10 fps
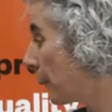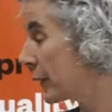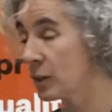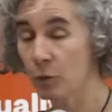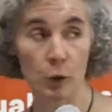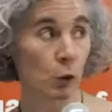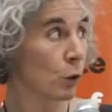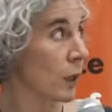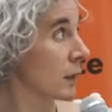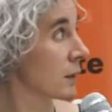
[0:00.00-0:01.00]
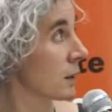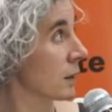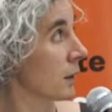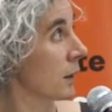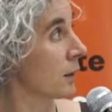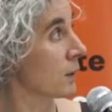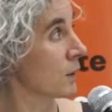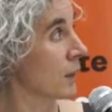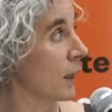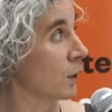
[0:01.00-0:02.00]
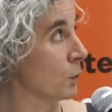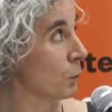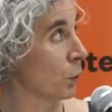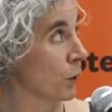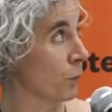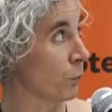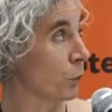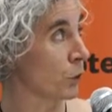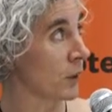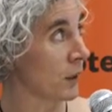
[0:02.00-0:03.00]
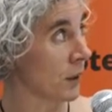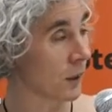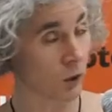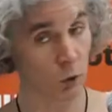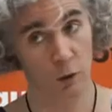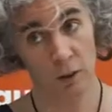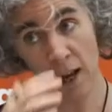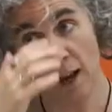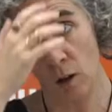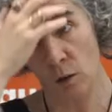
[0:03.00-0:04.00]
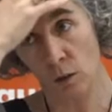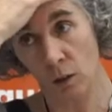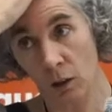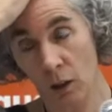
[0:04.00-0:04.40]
But if you look at the internet more than 40 years or now,